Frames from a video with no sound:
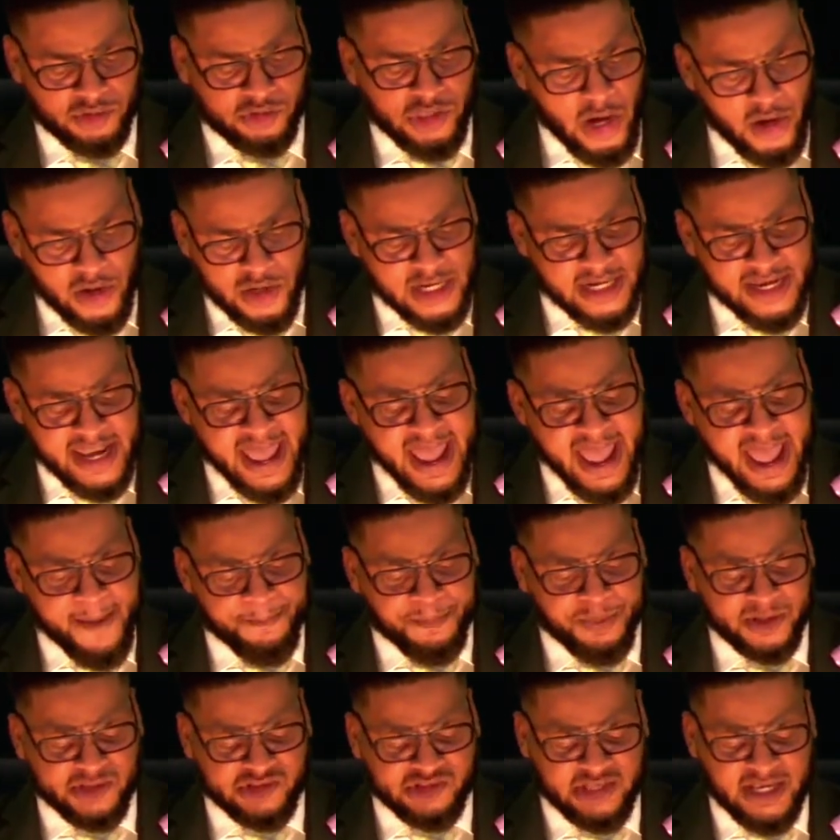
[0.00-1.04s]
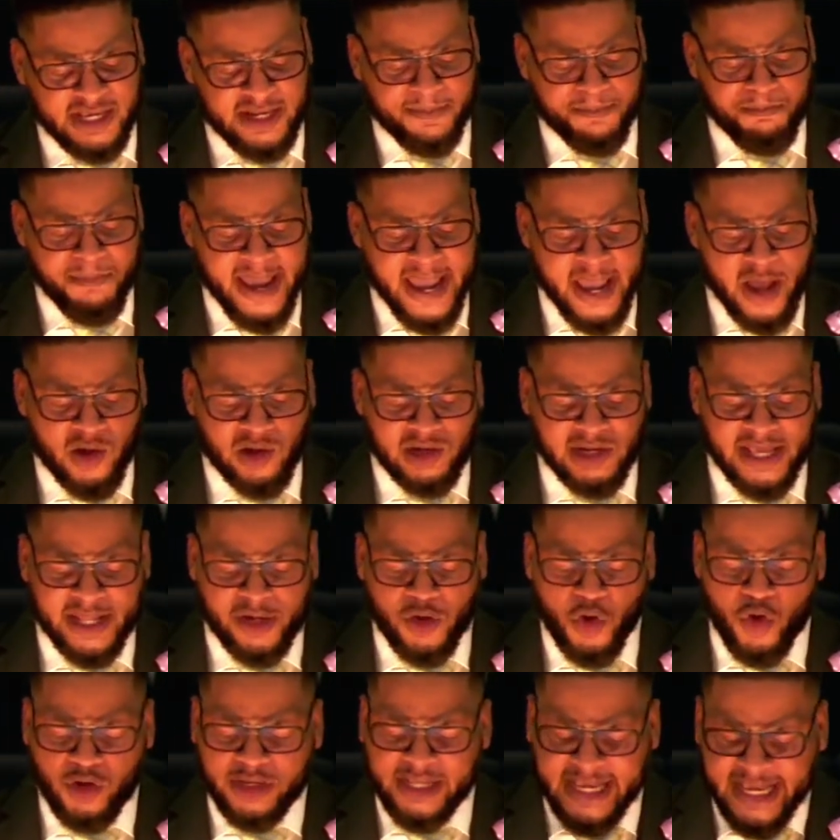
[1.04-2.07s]
39% male,
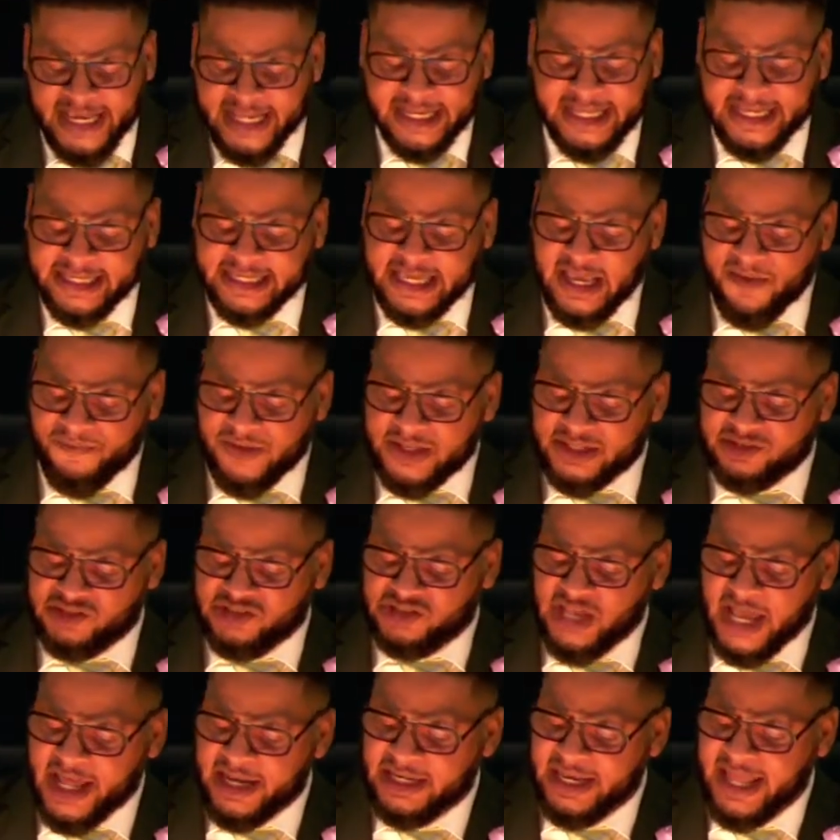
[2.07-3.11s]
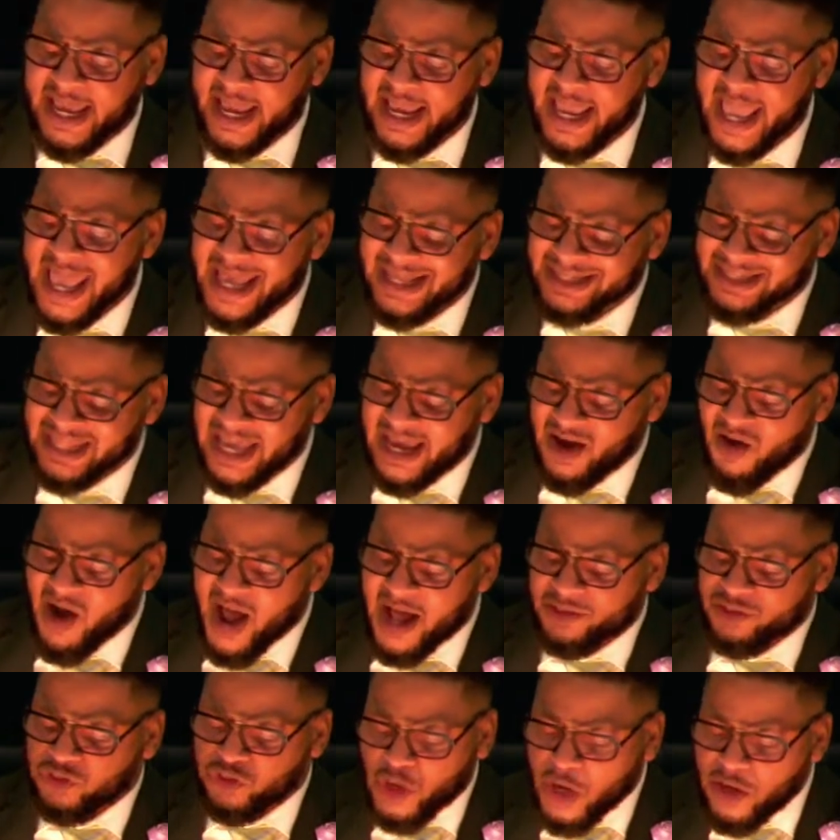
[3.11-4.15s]
and on any given Sunday, there
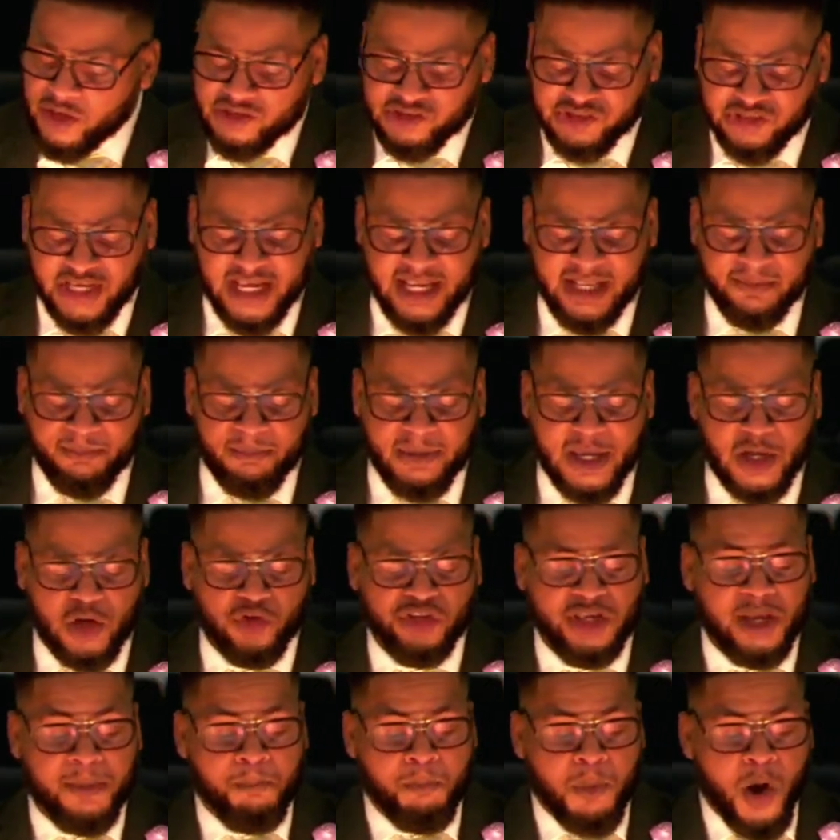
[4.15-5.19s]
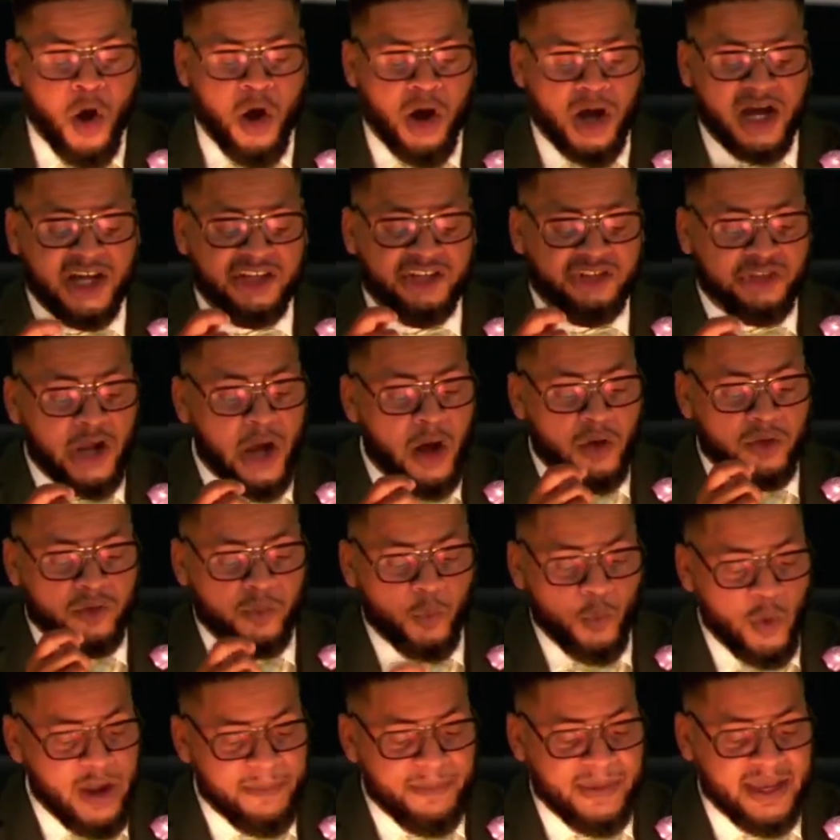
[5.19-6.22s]
are 13 million more adult
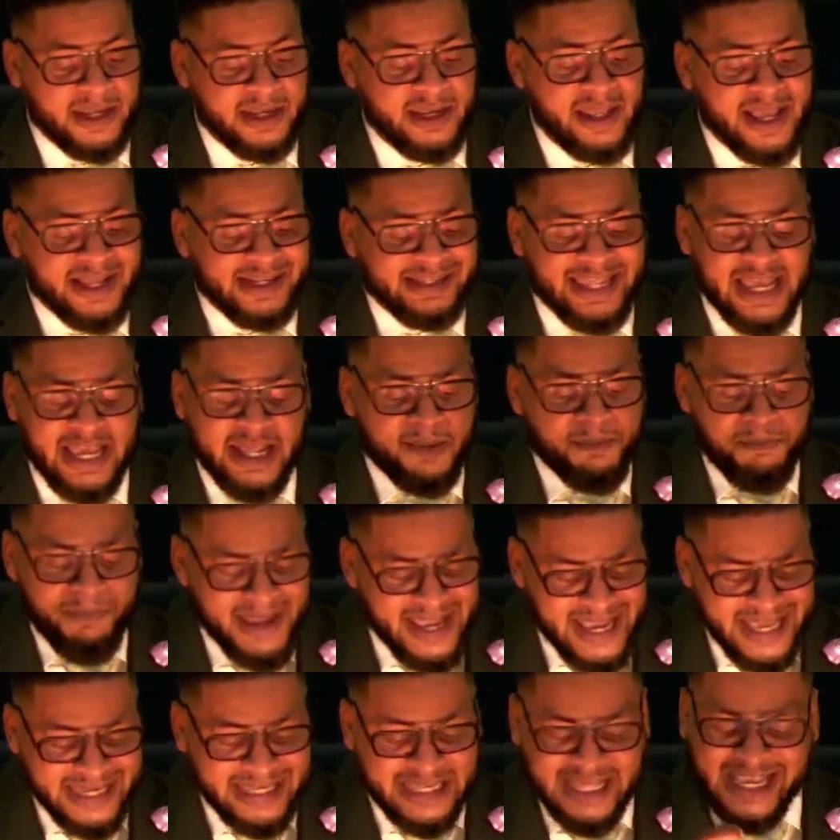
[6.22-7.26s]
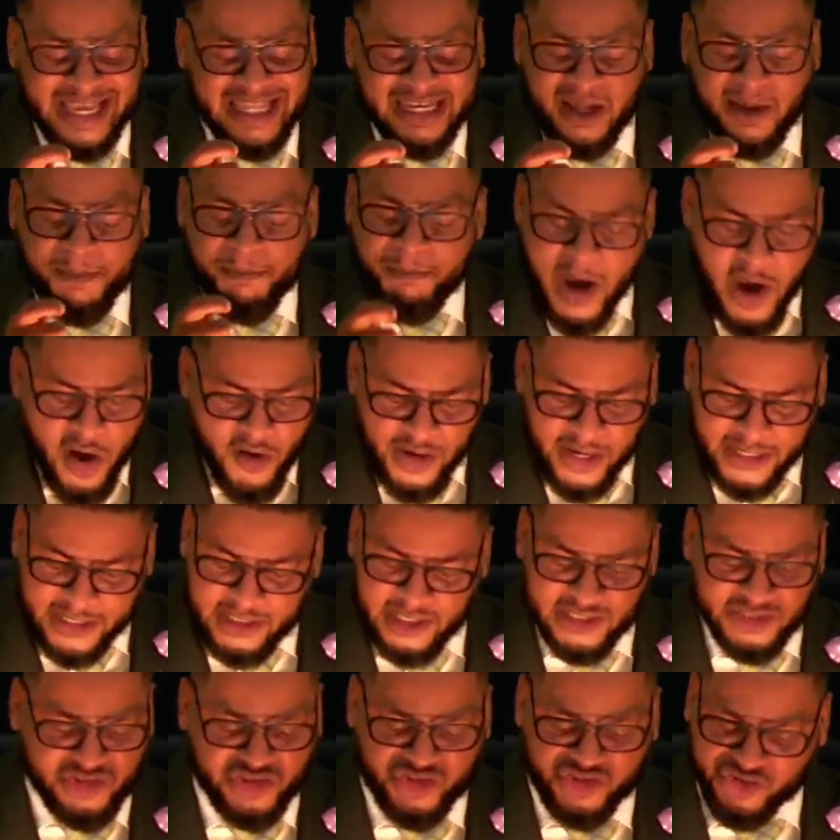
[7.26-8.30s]
women than men in
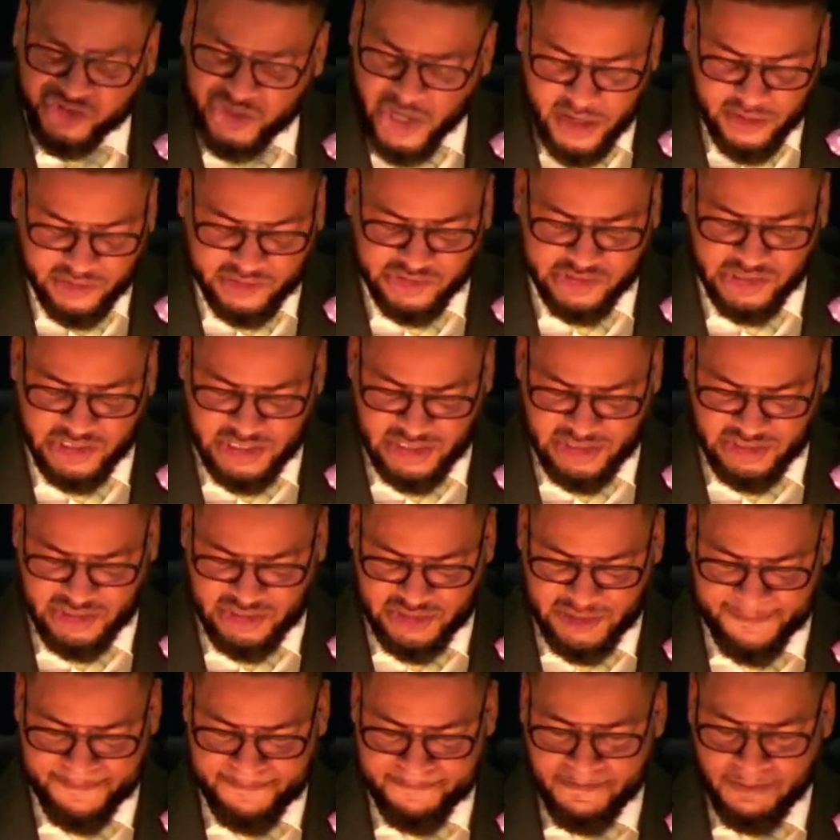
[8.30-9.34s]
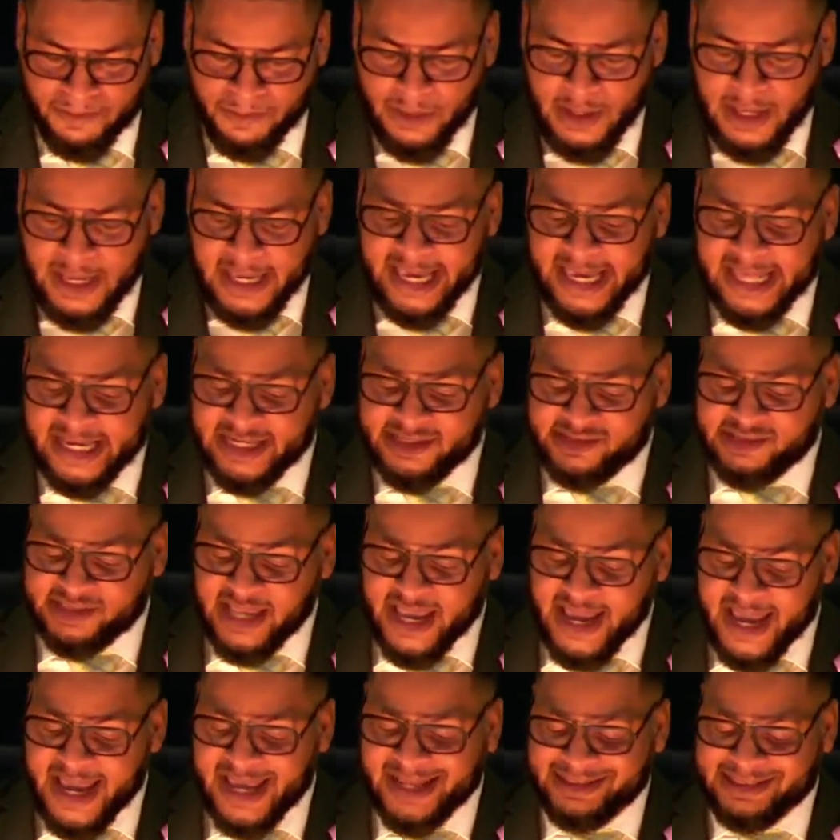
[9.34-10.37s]
America's churches. It is
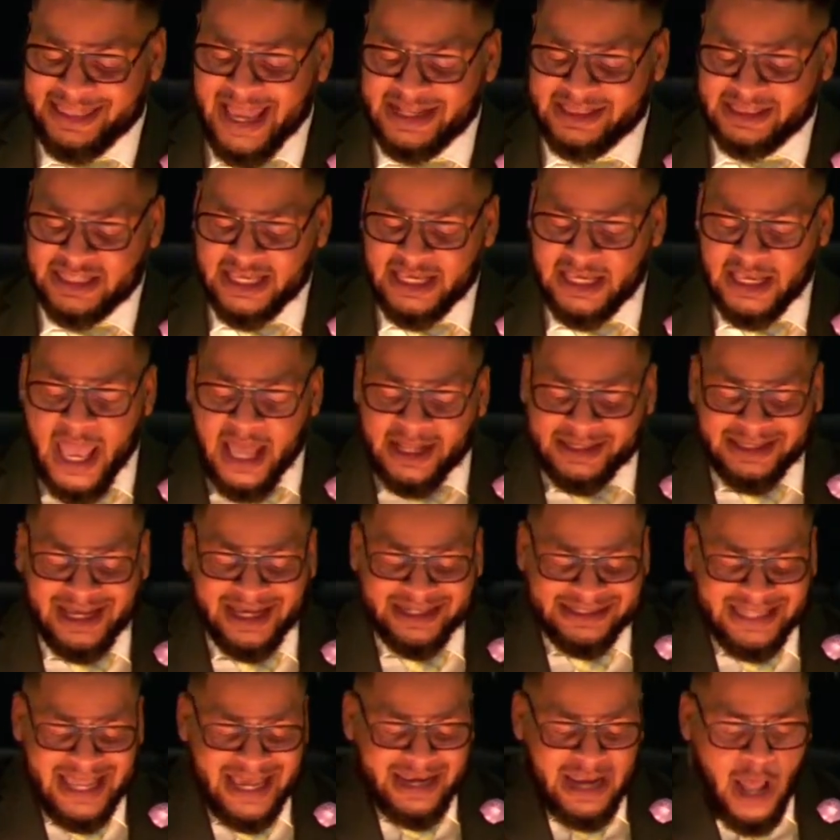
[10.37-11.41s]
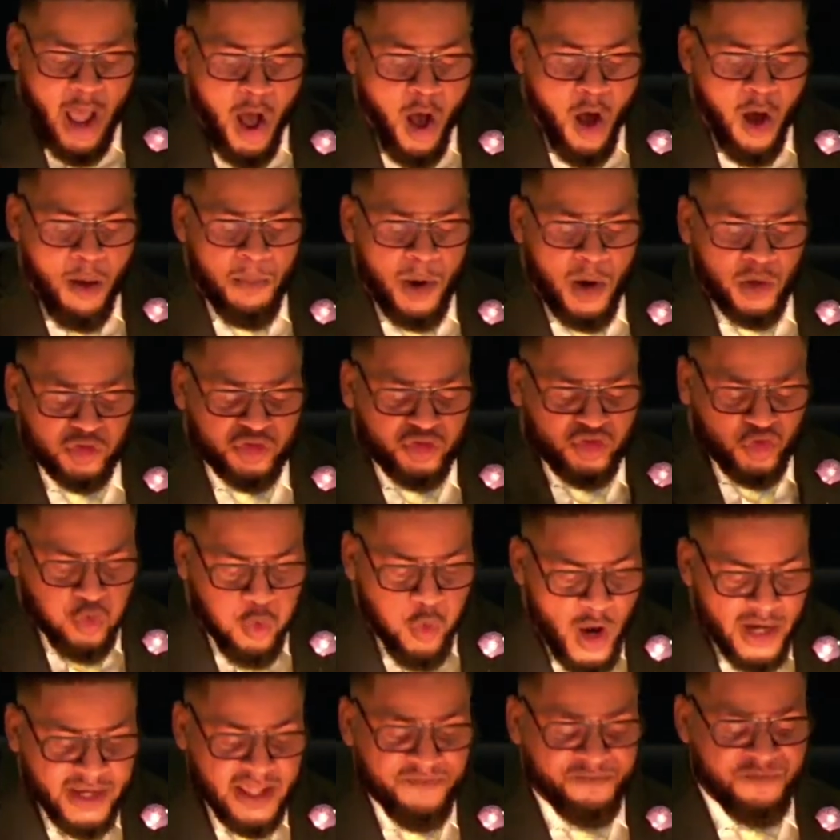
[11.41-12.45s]
said that that almost
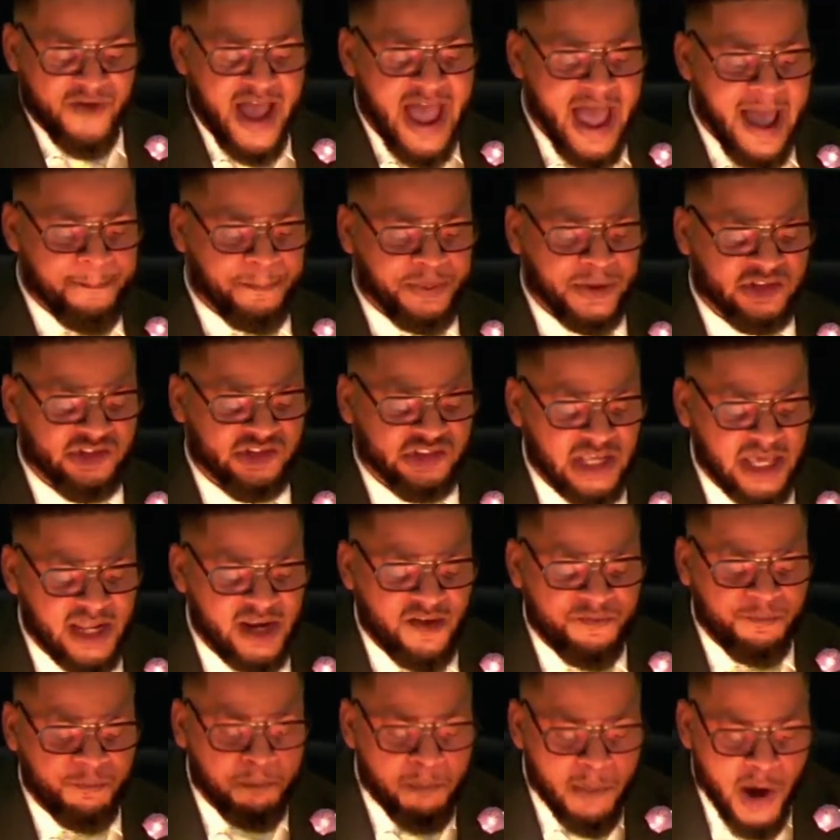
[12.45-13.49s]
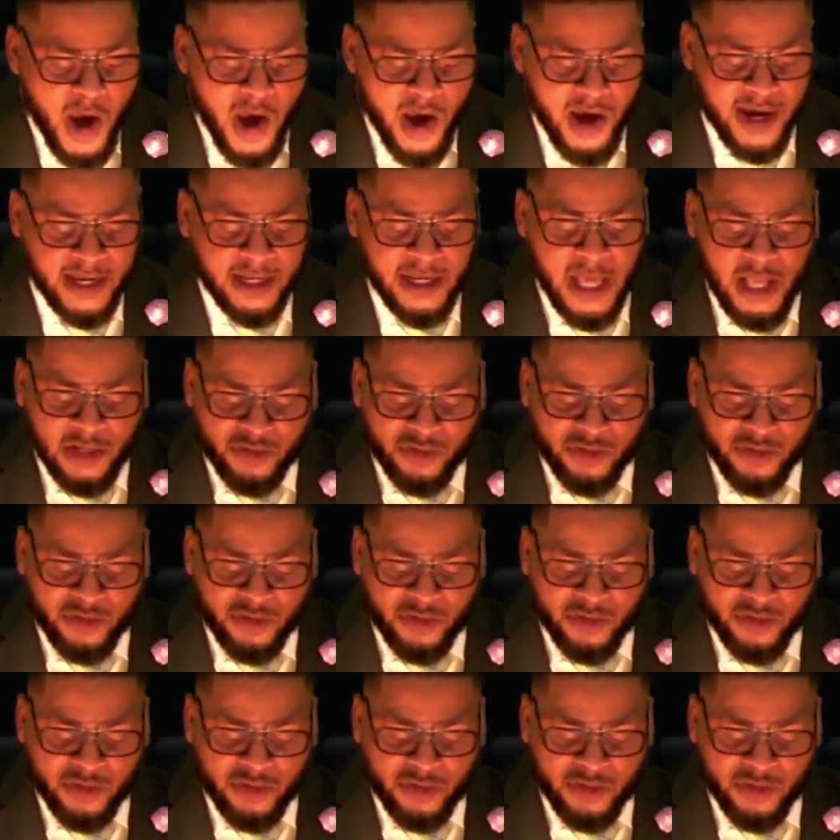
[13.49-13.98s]
25% of married